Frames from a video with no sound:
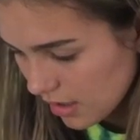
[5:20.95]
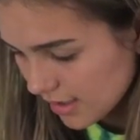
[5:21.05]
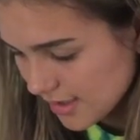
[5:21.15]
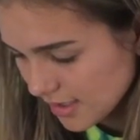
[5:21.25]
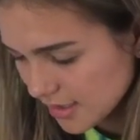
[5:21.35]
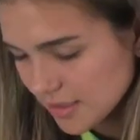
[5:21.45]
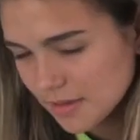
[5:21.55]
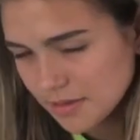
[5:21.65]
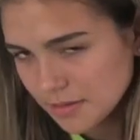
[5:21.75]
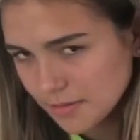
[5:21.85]
it says
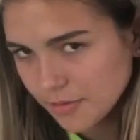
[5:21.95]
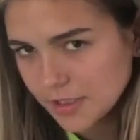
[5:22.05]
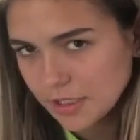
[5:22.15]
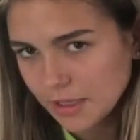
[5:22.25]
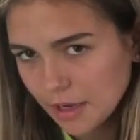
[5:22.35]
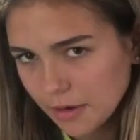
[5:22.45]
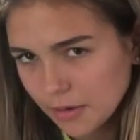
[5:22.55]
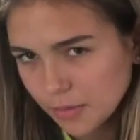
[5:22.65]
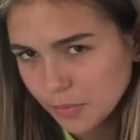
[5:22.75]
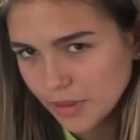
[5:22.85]
it's 14 karat
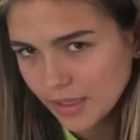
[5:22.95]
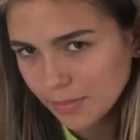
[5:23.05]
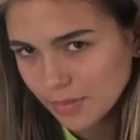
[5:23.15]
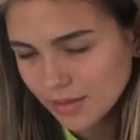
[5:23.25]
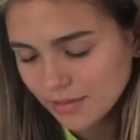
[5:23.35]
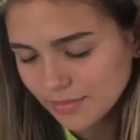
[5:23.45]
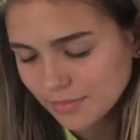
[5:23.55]
gold plate, but